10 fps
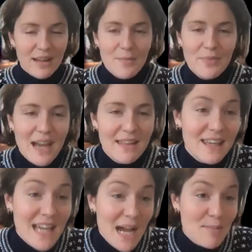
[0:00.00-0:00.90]
and
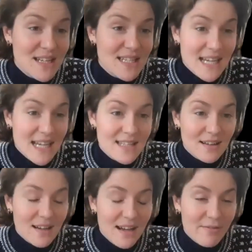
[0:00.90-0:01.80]
the gaps in
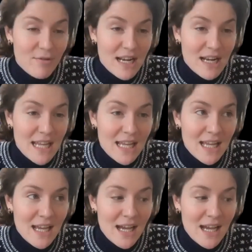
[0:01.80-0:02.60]
data have really,